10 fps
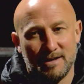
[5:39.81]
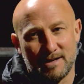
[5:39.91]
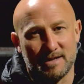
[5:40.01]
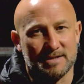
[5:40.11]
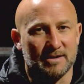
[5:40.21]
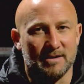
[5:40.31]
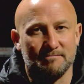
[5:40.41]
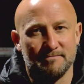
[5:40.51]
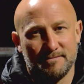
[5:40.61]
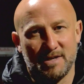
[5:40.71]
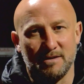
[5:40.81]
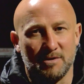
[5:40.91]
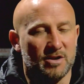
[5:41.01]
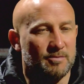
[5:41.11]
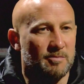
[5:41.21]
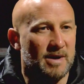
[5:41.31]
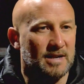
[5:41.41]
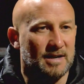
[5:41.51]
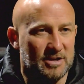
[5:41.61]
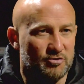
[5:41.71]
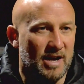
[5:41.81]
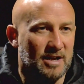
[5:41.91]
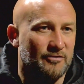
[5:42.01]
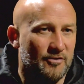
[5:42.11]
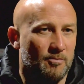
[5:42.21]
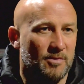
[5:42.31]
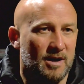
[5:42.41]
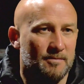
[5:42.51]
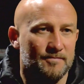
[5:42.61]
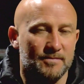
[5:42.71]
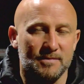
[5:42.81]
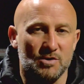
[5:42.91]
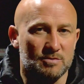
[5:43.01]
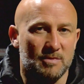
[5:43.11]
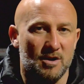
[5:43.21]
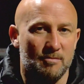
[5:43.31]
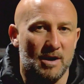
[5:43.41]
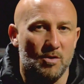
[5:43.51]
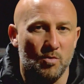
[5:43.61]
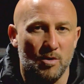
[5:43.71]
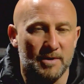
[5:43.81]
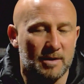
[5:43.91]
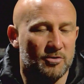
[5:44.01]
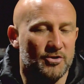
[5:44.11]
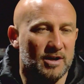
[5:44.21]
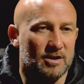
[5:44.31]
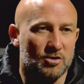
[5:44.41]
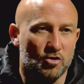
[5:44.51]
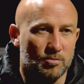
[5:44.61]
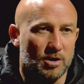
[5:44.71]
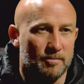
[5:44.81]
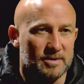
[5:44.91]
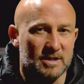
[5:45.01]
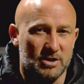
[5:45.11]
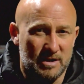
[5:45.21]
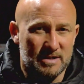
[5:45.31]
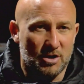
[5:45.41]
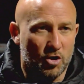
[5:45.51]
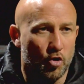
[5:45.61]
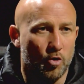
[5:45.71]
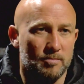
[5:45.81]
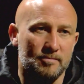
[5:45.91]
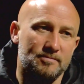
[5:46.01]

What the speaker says: Lads are going to be mentally drained from that. It doesn't matter about what people think of the cup competition. It's a cup.